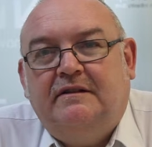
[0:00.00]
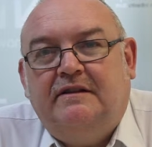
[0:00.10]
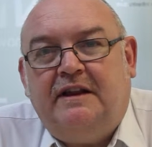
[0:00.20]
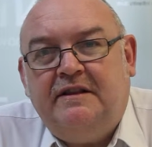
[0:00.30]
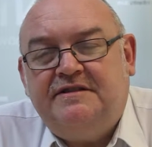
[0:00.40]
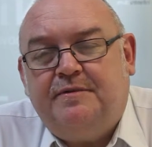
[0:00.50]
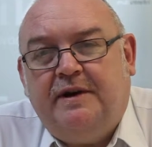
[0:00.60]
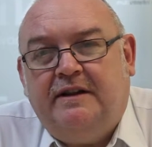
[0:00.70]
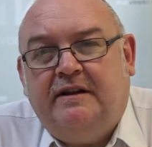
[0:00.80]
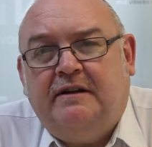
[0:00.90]
Then there's a
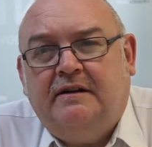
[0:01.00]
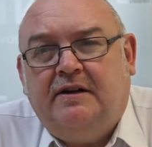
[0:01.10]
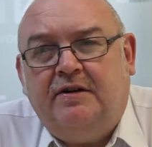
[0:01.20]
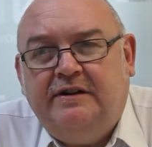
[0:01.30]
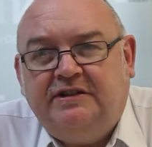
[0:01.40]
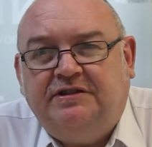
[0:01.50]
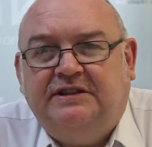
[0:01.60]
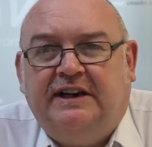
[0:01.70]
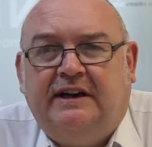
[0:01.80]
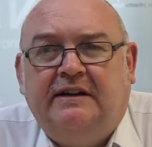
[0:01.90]
way that condition
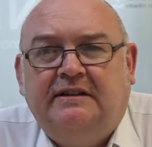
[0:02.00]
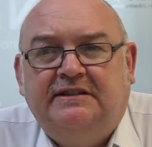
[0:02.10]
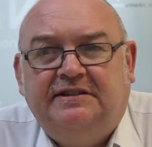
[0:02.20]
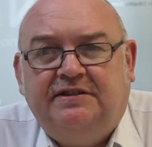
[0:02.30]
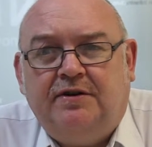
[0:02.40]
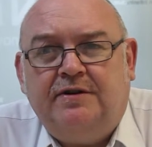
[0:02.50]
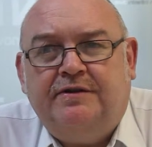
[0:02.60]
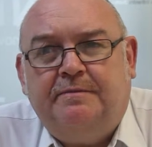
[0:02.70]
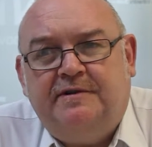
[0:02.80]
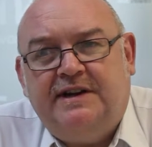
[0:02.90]
data is stored
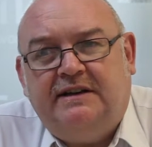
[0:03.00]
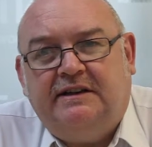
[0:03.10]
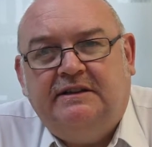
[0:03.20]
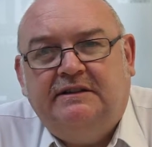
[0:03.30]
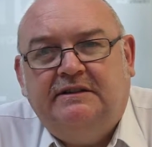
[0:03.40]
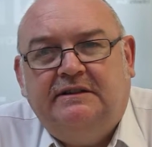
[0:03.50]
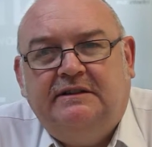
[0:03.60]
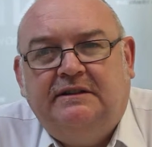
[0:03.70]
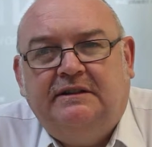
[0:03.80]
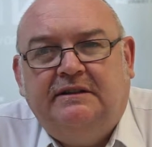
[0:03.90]
and presented.
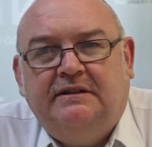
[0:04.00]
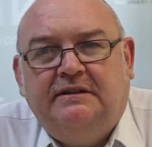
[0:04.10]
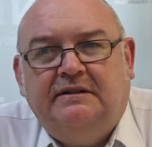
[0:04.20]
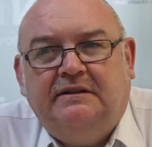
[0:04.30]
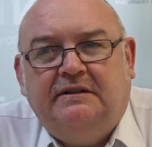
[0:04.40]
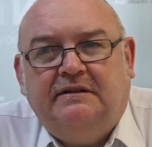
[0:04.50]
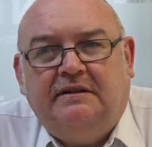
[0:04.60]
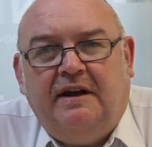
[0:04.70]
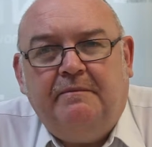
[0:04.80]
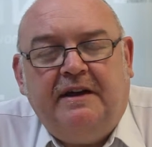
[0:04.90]

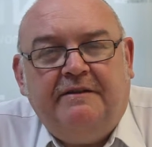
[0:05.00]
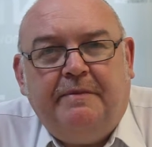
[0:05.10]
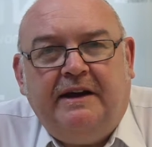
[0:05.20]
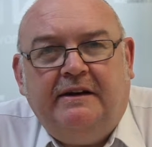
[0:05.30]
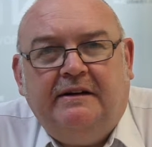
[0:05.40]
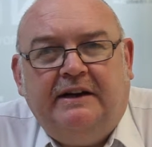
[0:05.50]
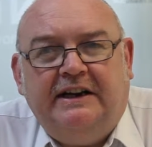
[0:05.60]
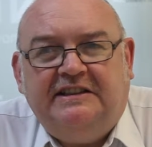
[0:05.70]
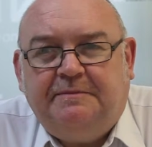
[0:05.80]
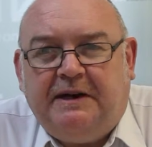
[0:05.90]
It may have been an
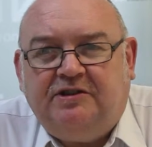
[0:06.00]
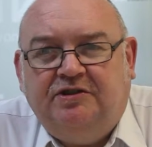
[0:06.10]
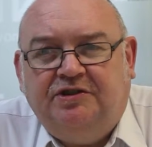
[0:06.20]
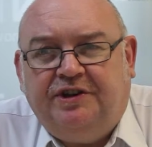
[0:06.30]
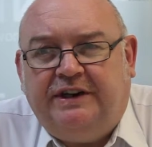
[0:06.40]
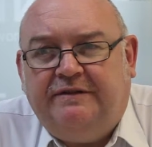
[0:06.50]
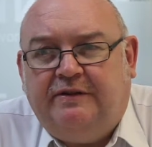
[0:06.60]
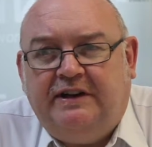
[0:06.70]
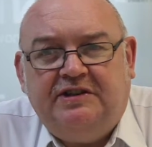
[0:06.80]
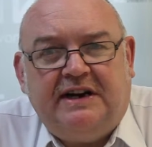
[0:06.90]
inspection sheet
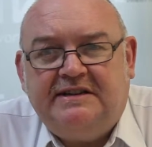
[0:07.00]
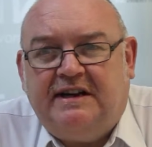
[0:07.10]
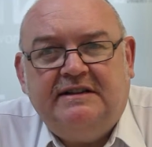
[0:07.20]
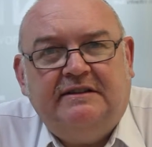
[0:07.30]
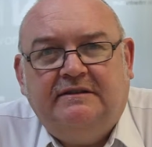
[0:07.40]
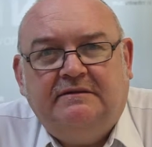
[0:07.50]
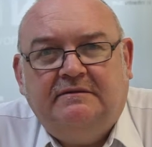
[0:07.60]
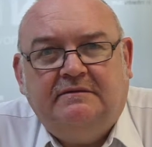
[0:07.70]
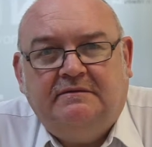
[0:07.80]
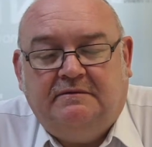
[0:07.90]
for each asset,
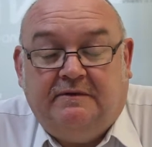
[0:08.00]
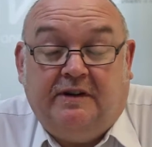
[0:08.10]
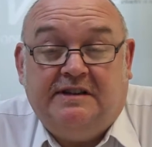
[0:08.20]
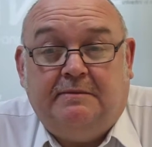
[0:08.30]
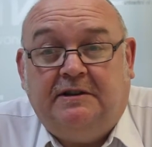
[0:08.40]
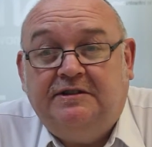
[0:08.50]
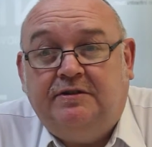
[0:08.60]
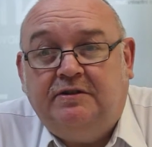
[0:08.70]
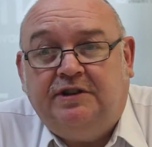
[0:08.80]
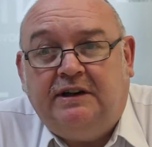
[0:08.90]
for example a
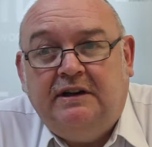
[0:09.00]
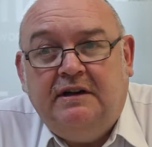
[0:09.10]
structure,